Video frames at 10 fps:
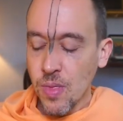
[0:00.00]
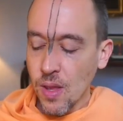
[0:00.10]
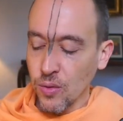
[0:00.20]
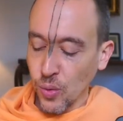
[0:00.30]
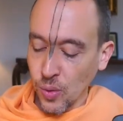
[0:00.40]

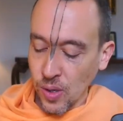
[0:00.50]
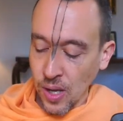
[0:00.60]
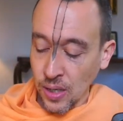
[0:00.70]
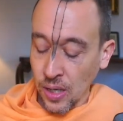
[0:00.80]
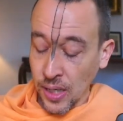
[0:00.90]
So,
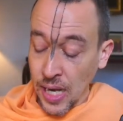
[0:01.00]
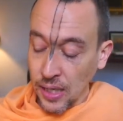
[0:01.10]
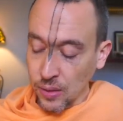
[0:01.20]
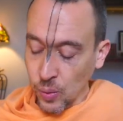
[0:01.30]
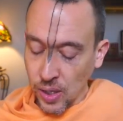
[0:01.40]
and
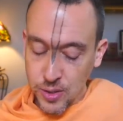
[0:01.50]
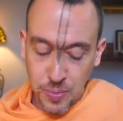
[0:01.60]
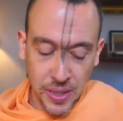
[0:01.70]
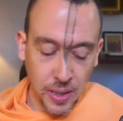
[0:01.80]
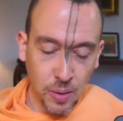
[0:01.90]
again, while
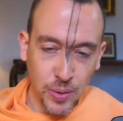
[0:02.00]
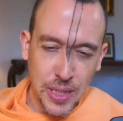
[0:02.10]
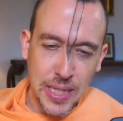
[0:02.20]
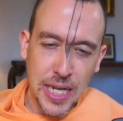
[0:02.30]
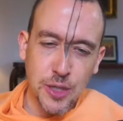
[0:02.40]
speaking about
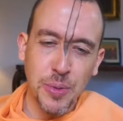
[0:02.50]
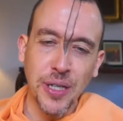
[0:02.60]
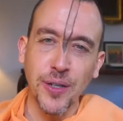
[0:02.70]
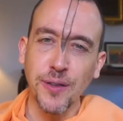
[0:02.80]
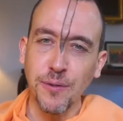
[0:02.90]
this, let's be
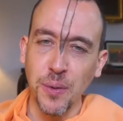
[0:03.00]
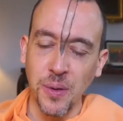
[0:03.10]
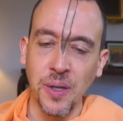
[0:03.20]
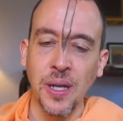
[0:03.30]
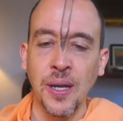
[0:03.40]

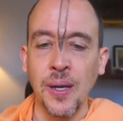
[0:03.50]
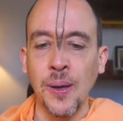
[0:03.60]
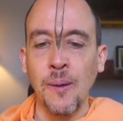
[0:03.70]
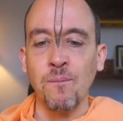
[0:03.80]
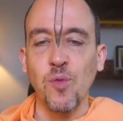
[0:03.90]
careful
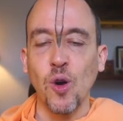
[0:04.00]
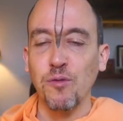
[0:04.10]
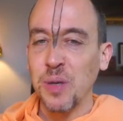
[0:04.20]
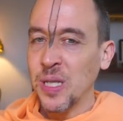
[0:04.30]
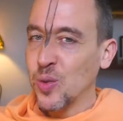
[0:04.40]

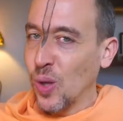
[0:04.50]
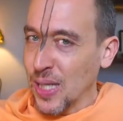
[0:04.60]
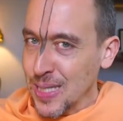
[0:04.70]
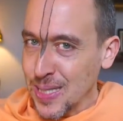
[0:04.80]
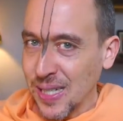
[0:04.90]
of being
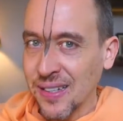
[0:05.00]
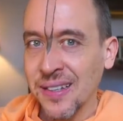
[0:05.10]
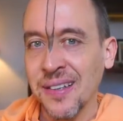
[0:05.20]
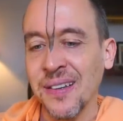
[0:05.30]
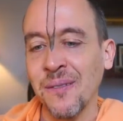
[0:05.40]
dualistic.
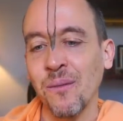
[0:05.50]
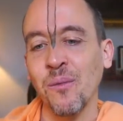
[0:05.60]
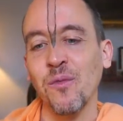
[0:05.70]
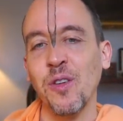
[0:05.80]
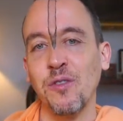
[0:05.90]

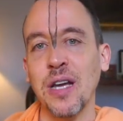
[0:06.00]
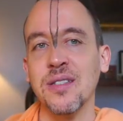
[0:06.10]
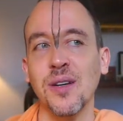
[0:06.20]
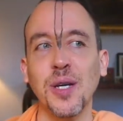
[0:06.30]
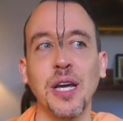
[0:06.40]
If I
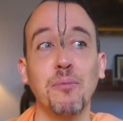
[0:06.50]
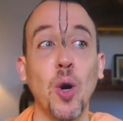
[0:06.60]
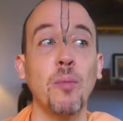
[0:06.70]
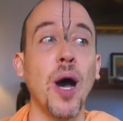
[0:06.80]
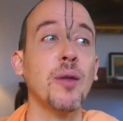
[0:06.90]
say, okay,
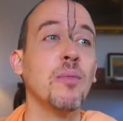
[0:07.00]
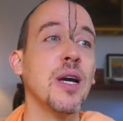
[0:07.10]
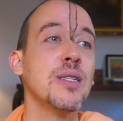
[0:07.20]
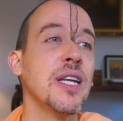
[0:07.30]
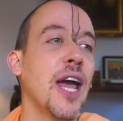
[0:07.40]
Paramatma
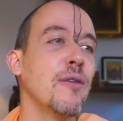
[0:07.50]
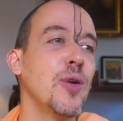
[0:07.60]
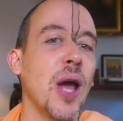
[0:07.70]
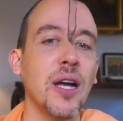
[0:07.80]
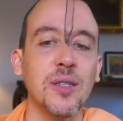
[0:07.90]
is in
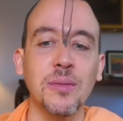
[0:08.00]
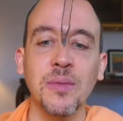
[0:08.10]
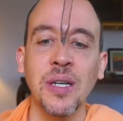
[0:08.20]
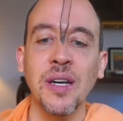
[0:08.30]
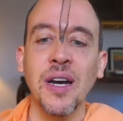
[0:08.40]
every atom,
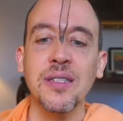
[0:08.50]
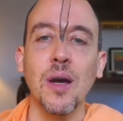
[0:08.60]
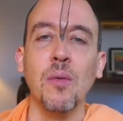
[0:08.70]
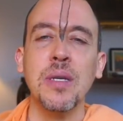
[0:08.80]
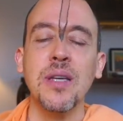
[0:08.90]
and
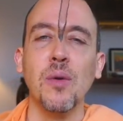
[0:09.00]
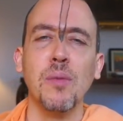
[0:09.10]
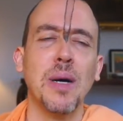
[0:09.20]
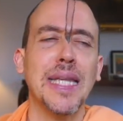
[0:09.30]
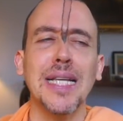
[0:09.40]
someone may say, well,
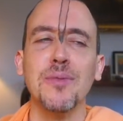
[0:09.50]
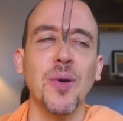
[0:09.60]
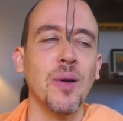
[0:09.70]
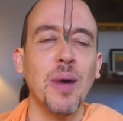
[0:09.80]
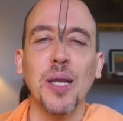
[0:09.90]
but that's
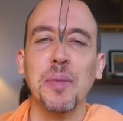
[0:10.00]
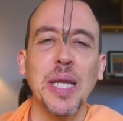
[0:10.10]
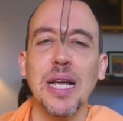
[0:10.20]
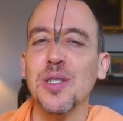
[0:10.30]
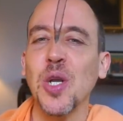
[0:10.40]
Paramatma,
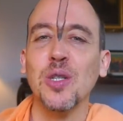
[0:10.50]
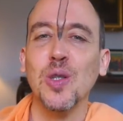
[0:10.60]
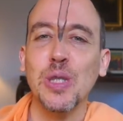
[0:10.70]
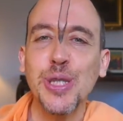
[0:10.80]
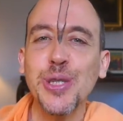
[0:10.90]
that's not
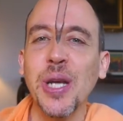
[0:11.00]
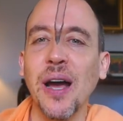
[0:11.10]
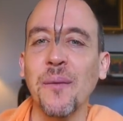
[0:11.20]
Krishna.